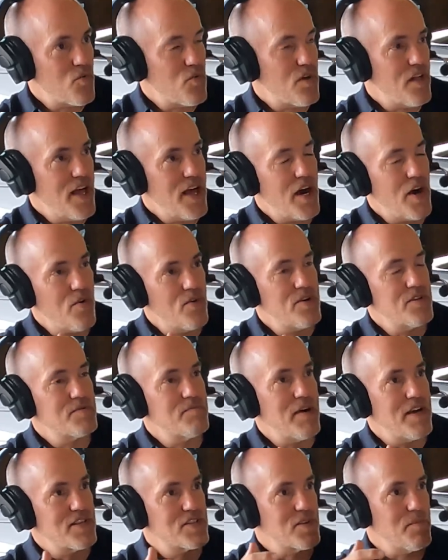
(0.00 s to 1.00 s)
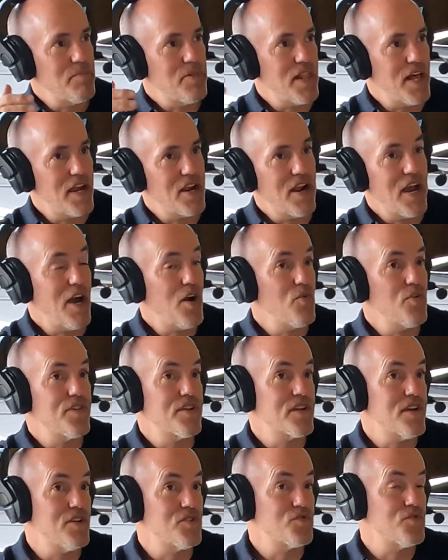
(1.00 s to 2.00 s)
well, how is my supplier? How are the
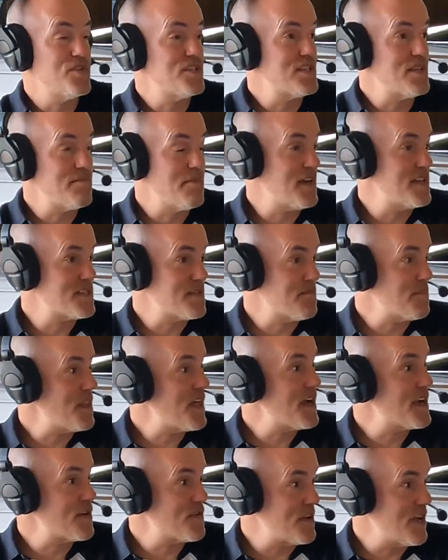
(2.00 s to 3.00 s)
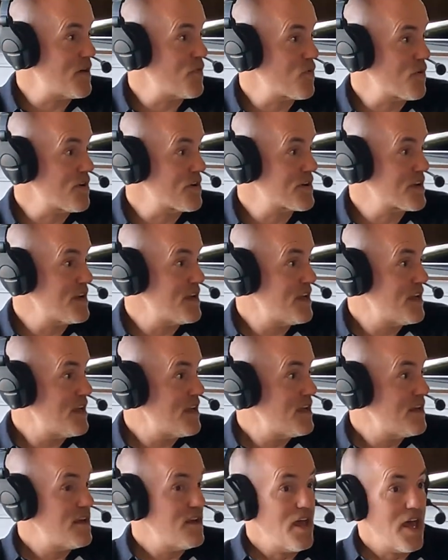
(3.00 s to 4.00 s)
countries in my supplier network?
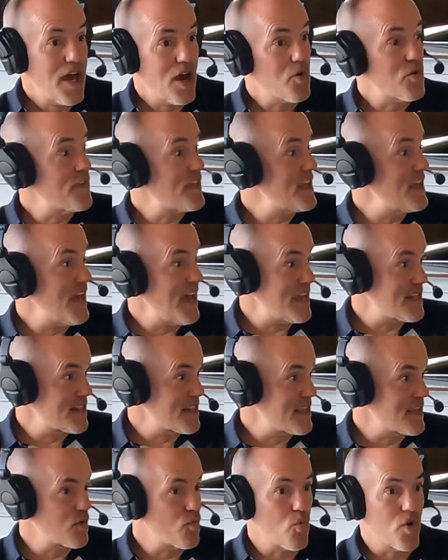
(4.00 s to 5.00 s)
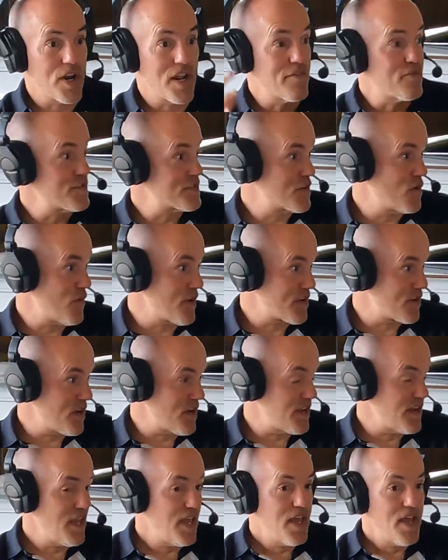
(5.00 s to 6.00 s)
How are they handling whatever's going
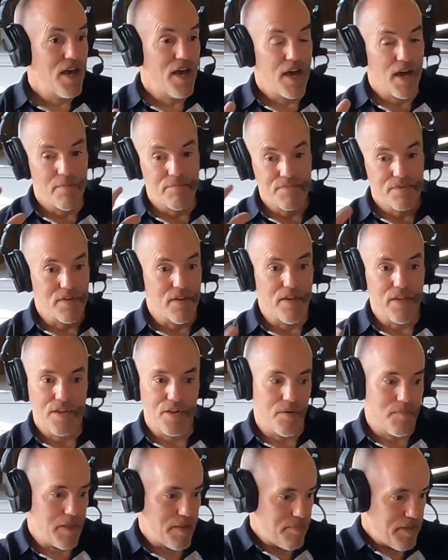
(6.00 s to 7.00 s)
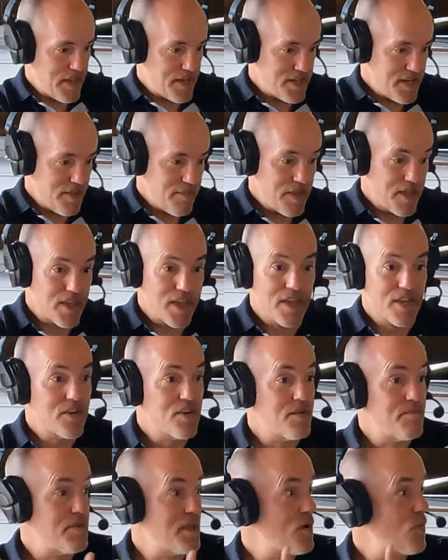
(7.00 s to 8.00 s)
on? Um, to, it could be a pandemic. It
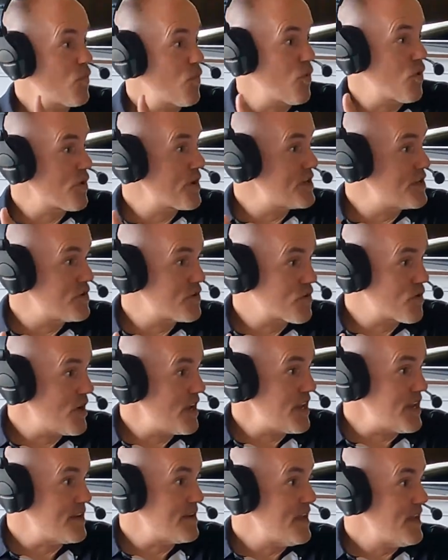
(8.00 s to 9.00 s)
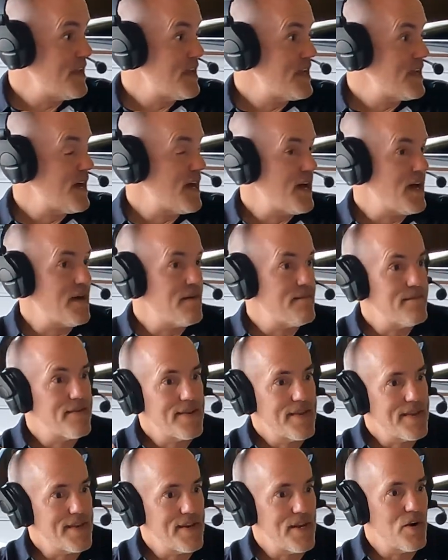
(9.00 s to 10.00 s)
could be a war in Ukraine. Uh,
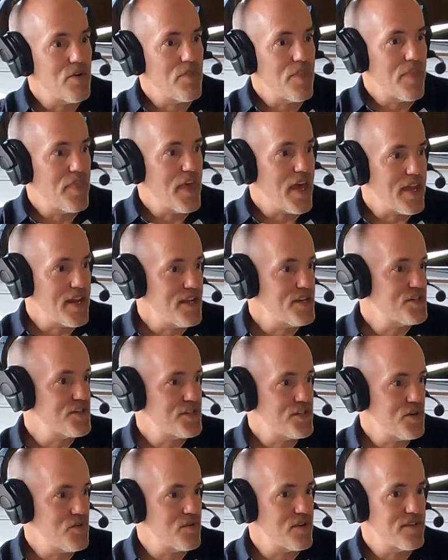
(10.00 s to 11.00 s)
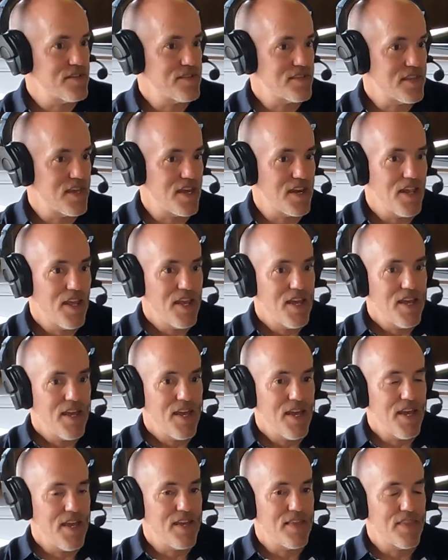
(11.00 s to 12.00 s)
you know, that has shown us that,
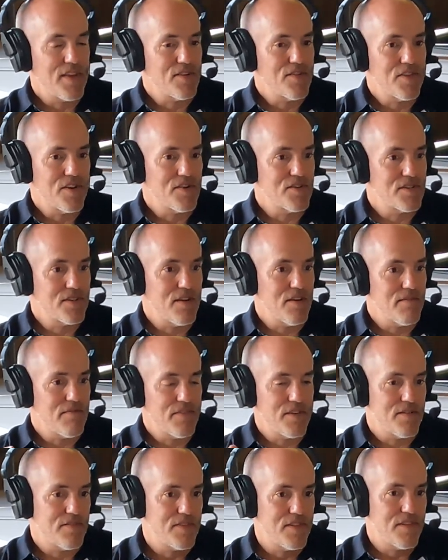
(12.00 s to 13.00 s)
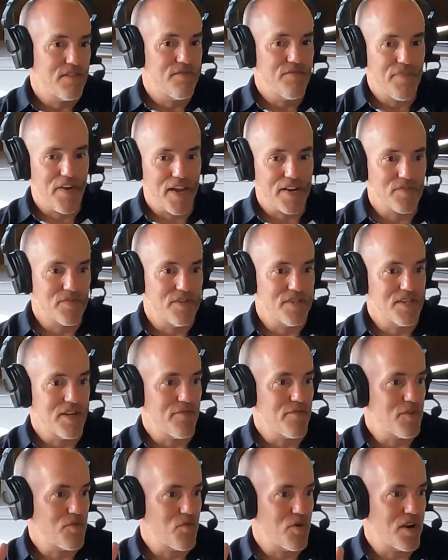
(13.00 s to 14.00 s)
hey, there, there's uh, there are these factories
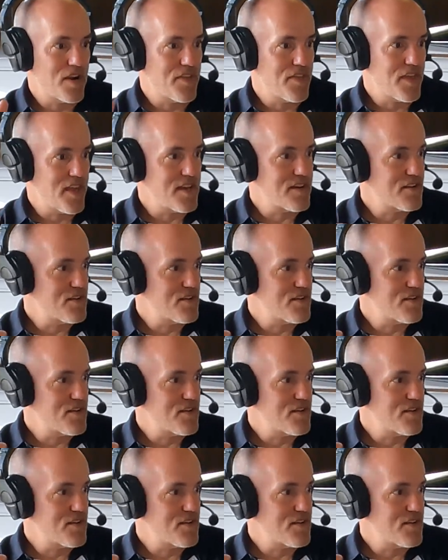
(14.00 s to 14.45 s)
everywhere that